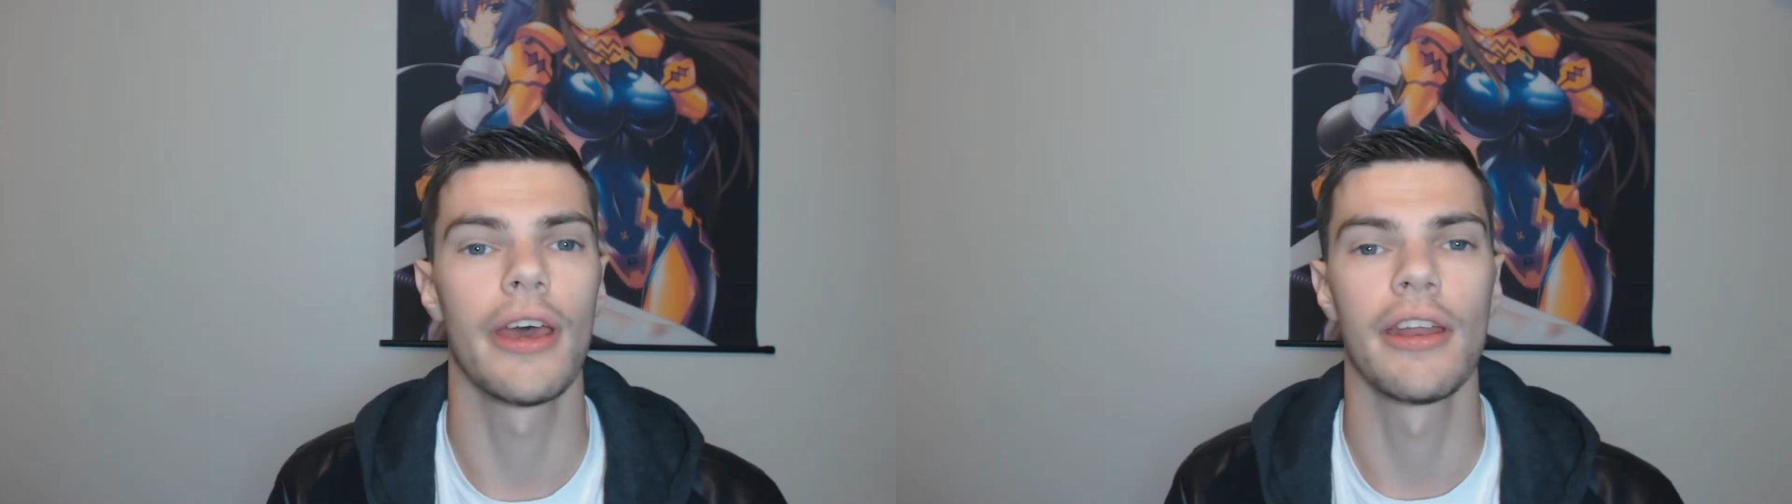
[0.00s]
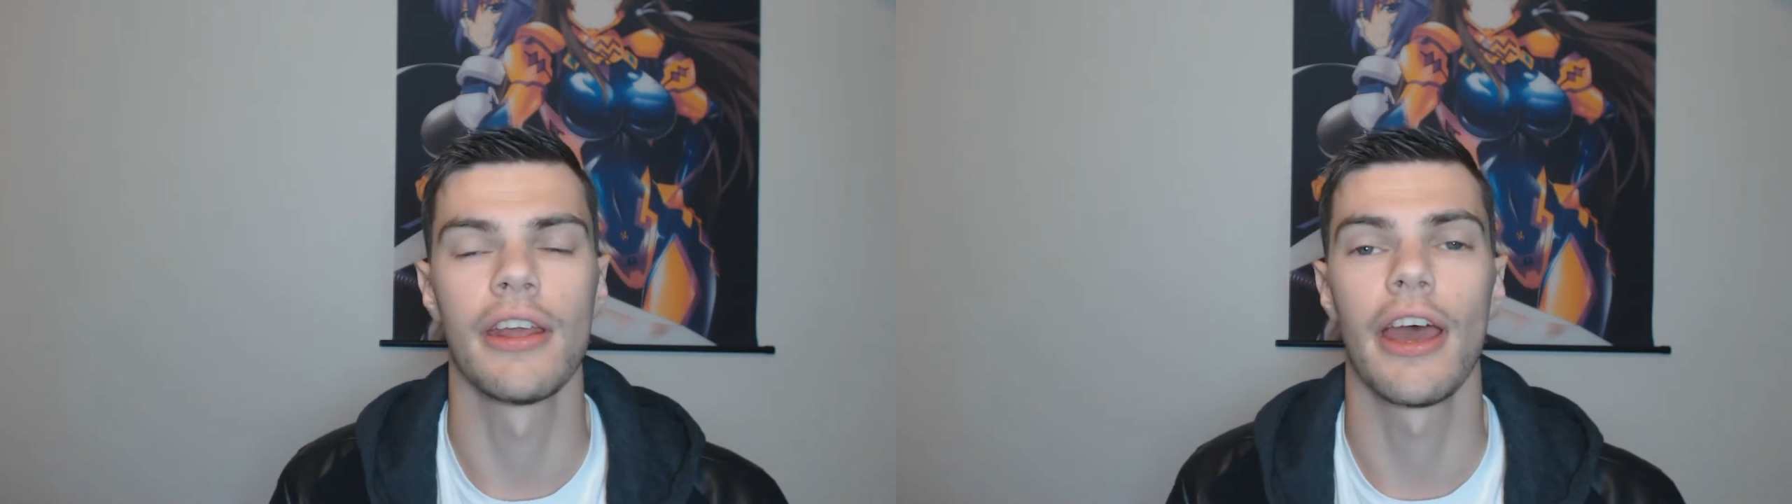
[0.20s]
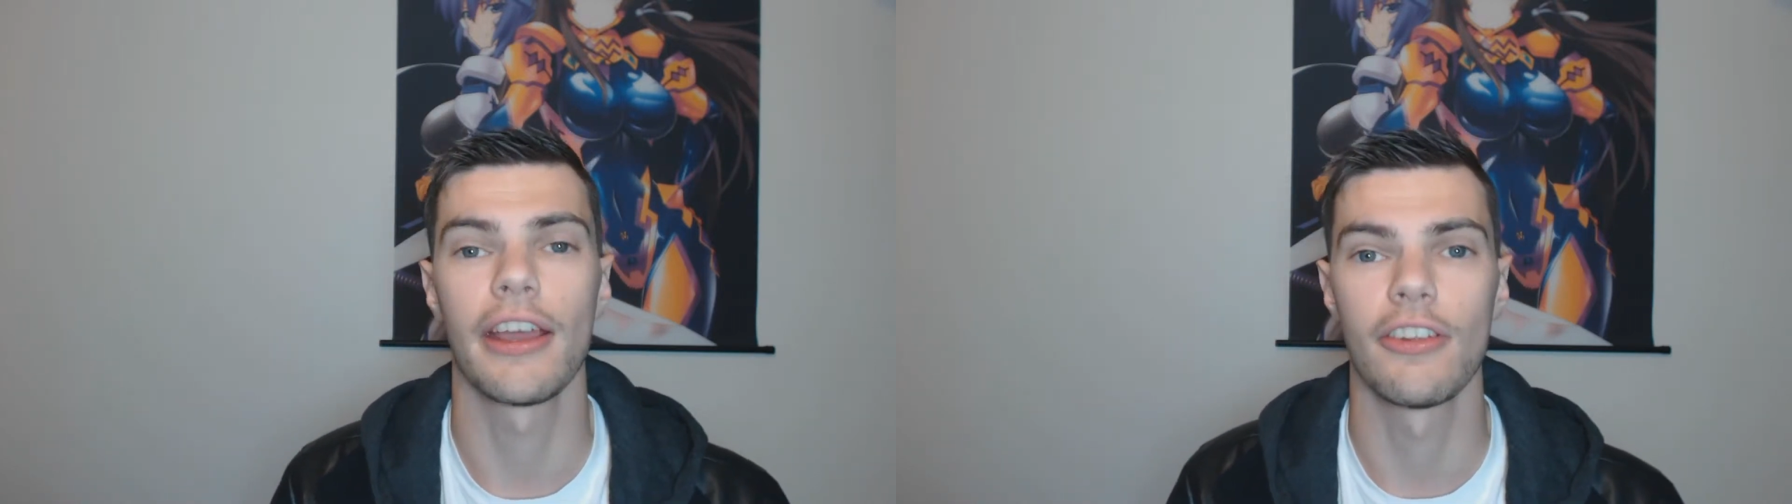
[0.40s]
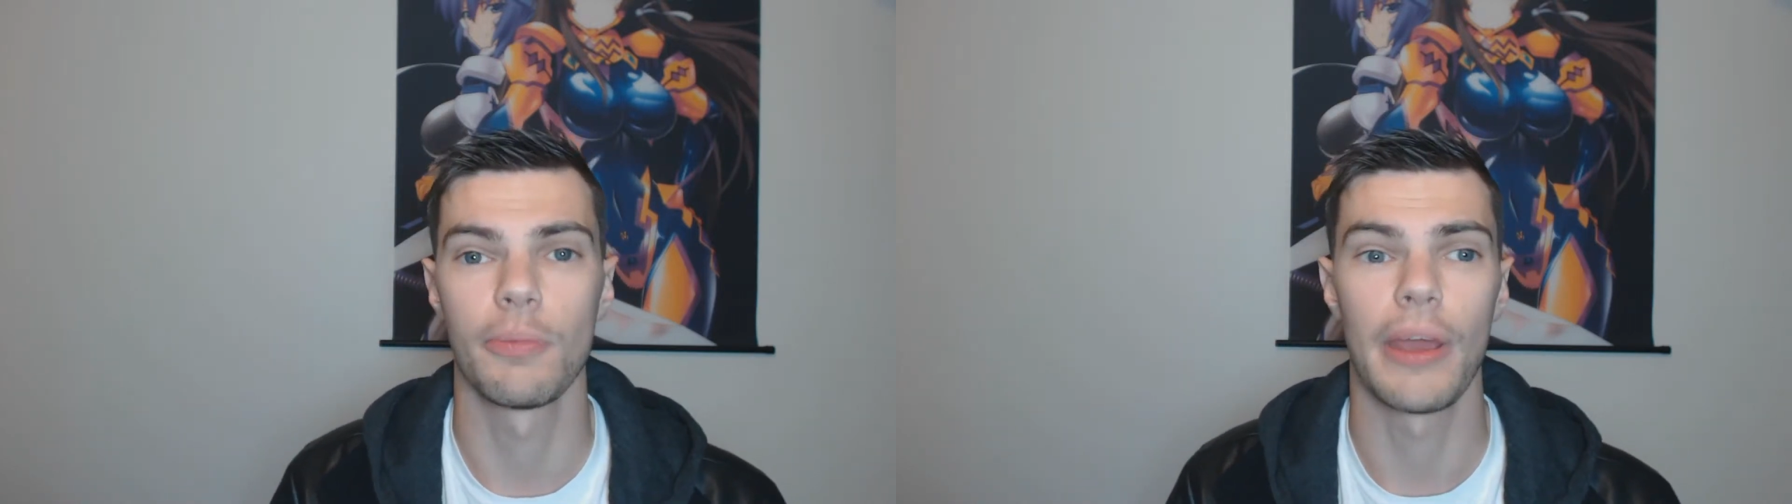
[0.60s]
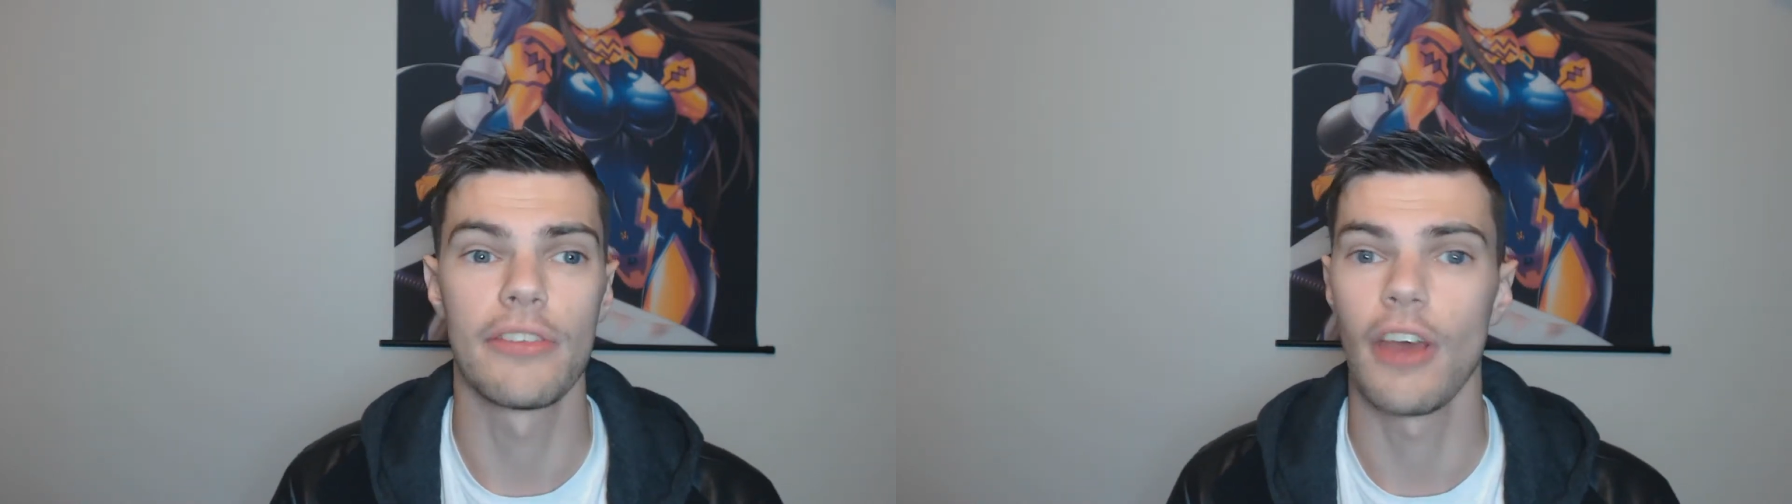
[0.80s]
and then I can just
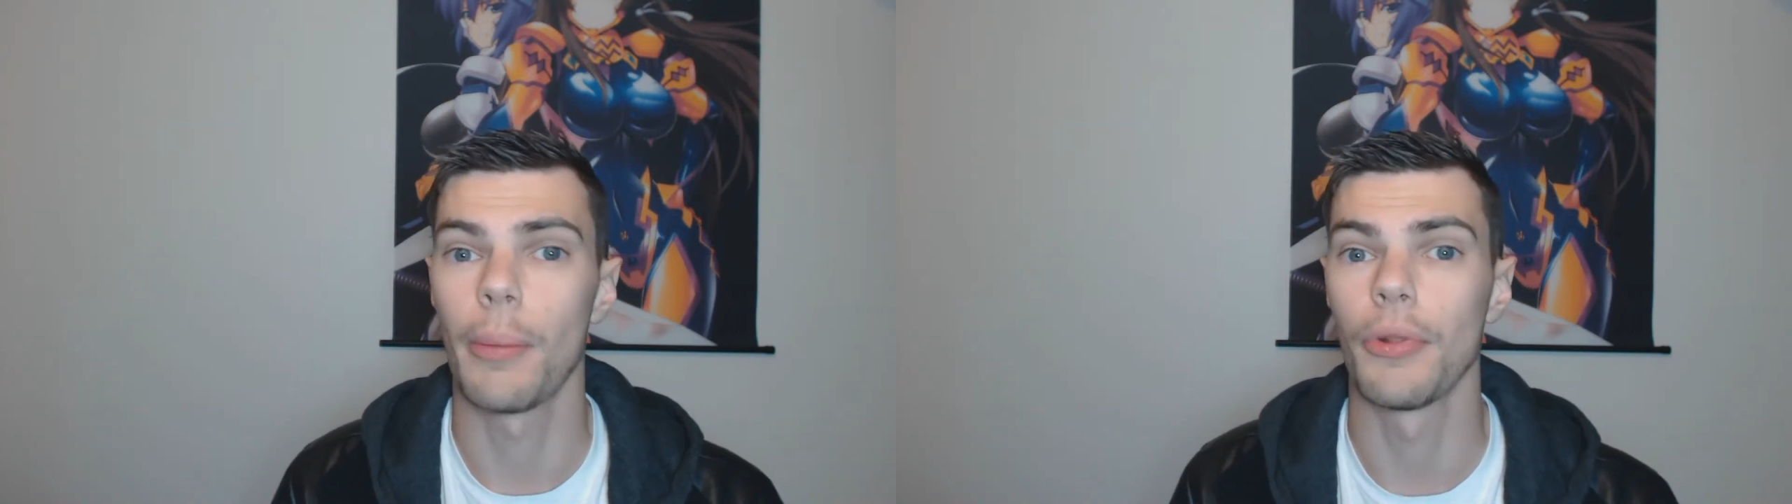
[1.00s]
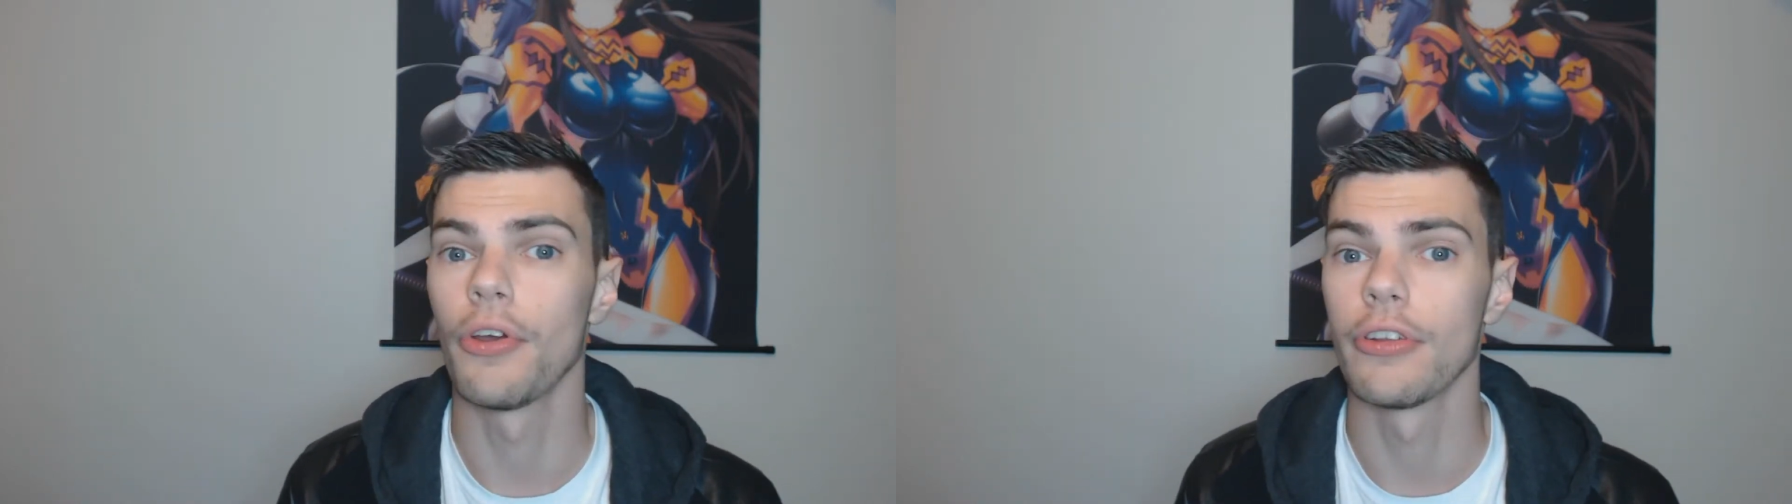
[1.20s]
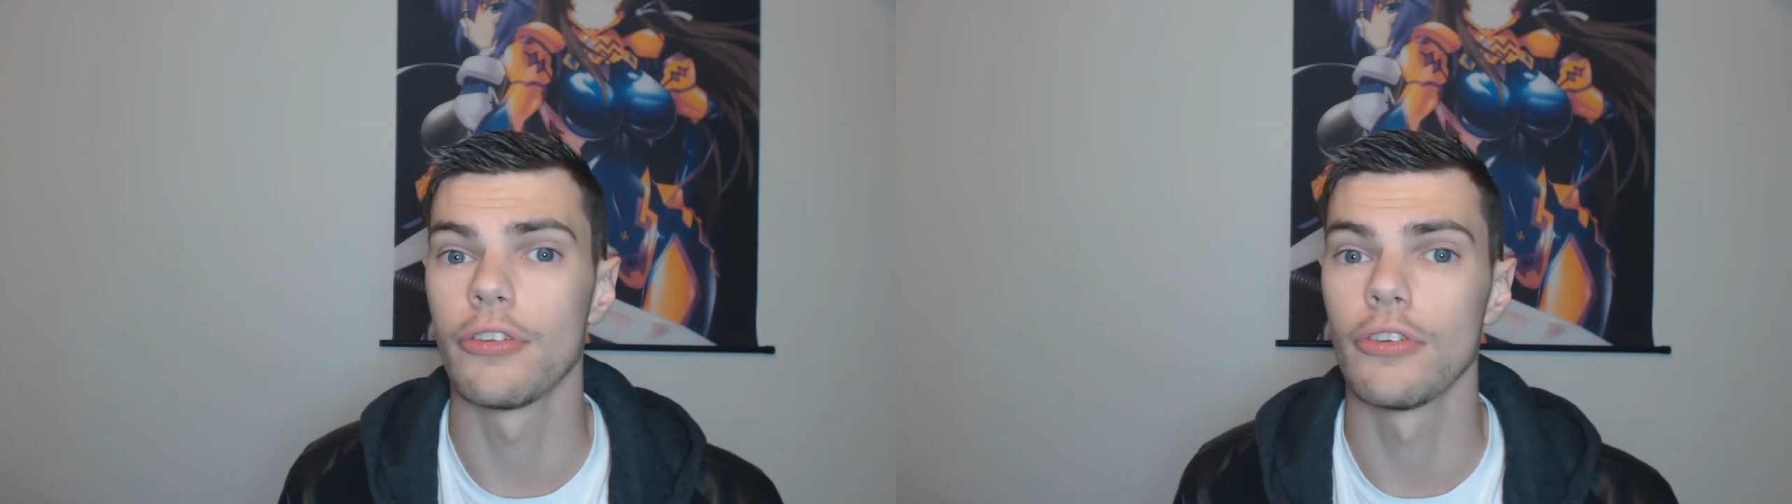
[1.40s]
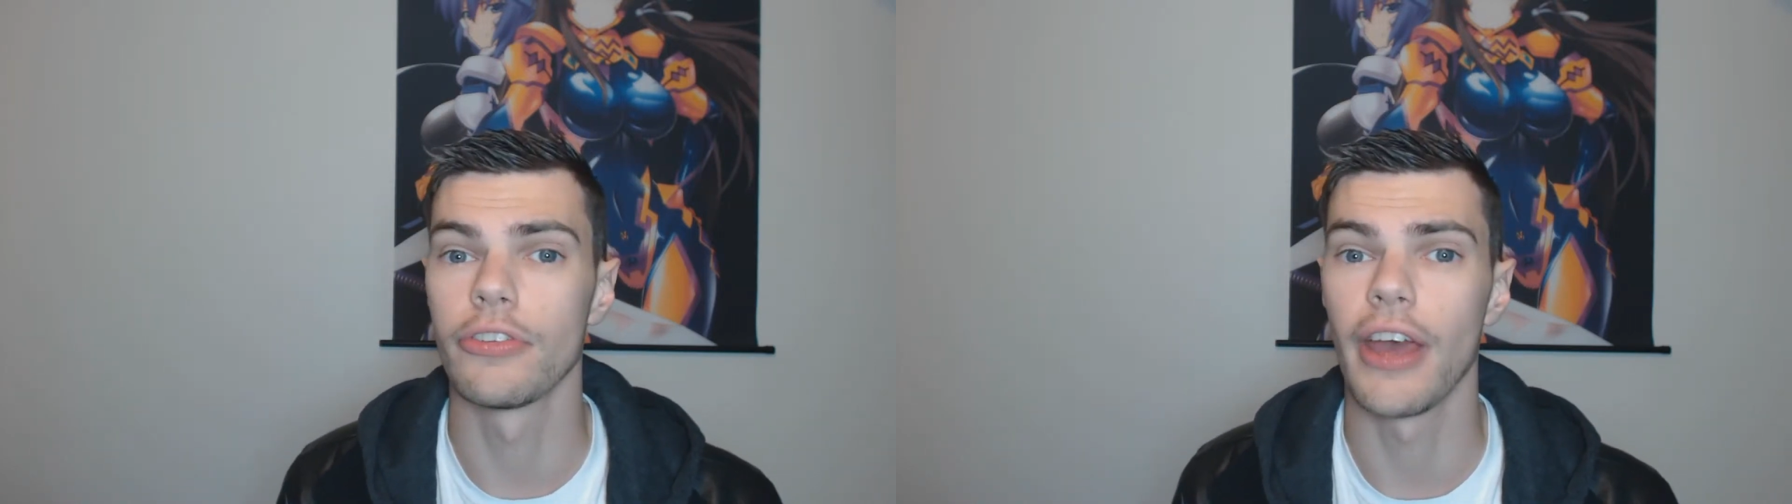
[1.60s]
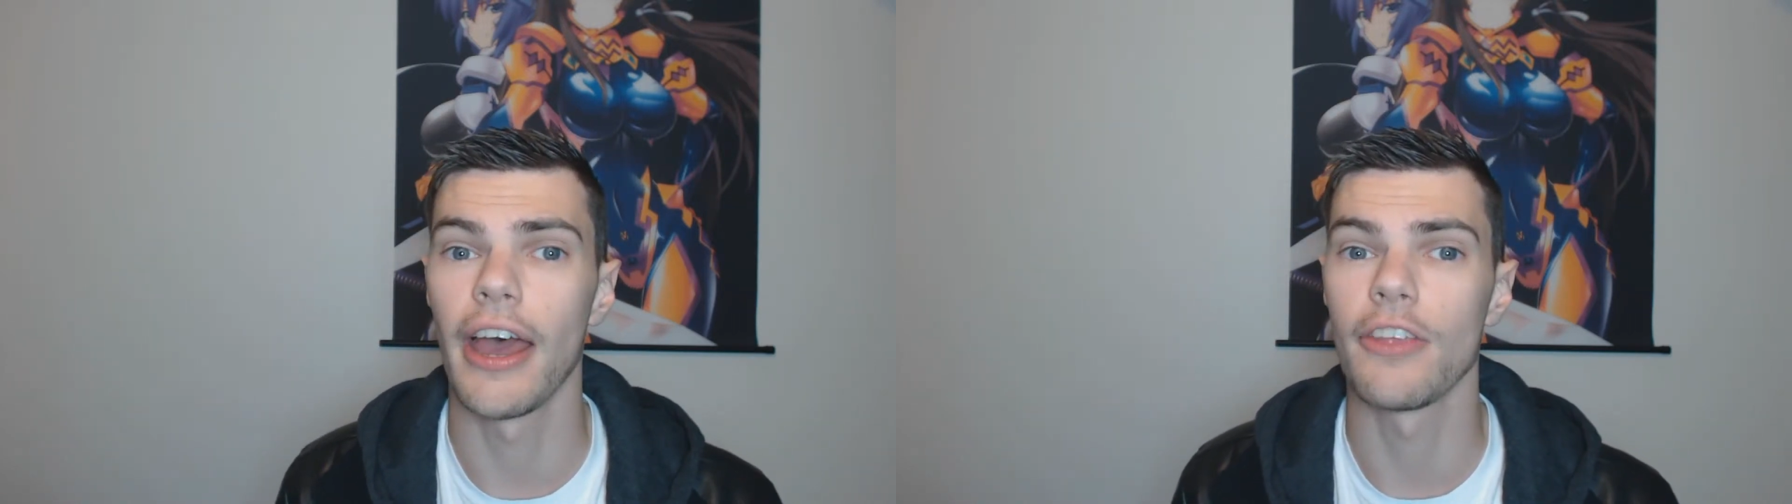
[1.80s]
basically upload it to you
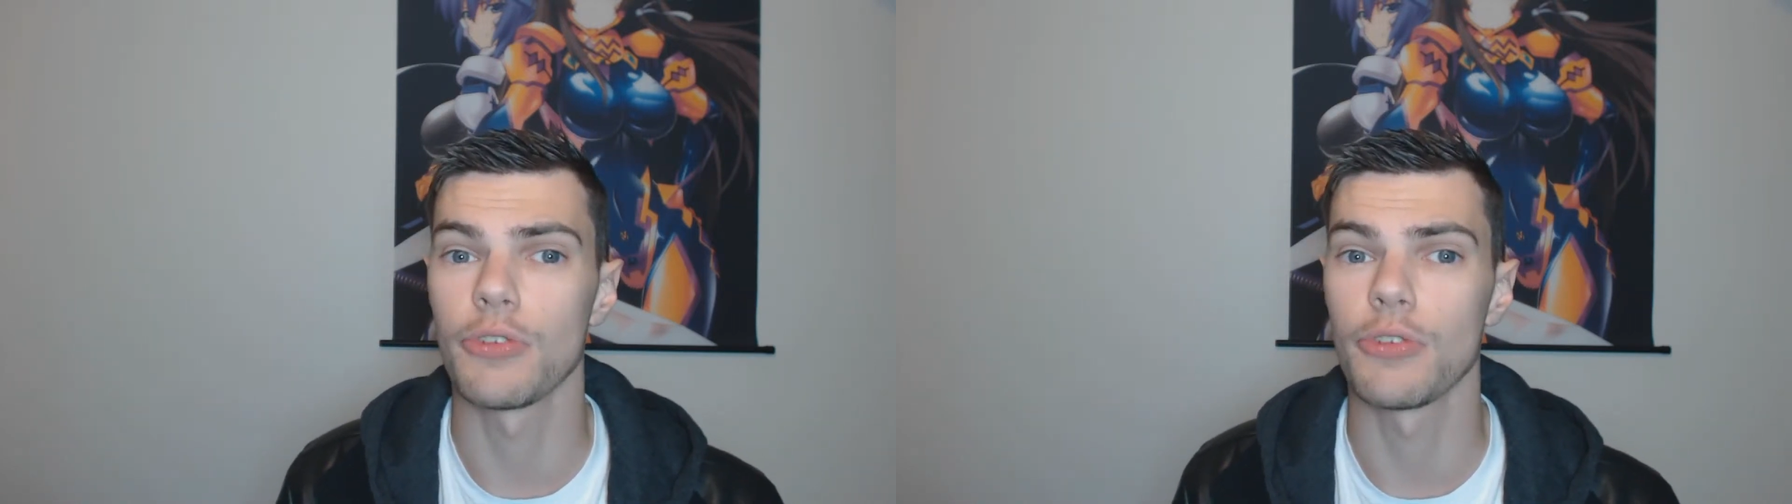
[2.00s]
guys,